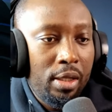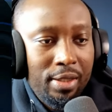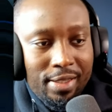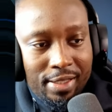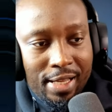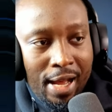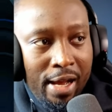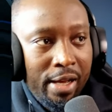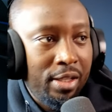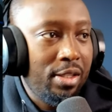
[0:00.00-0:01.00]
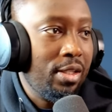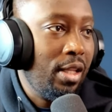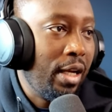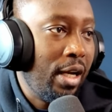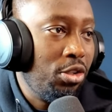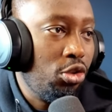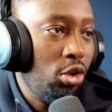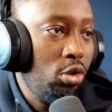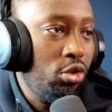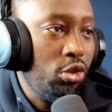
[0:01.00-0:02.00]
The sides, like I
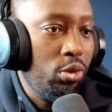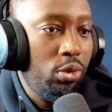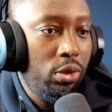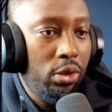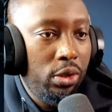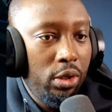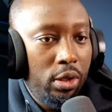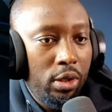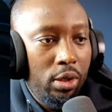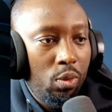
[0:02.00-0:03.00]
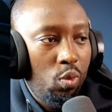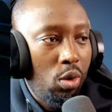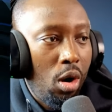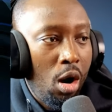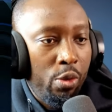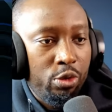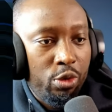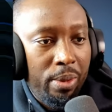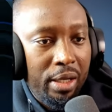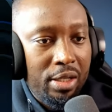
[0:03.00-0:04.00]
showed you, will always
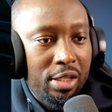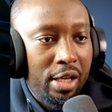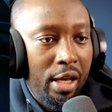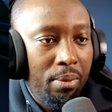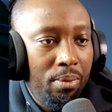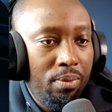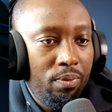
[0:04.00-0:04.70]
remain the same.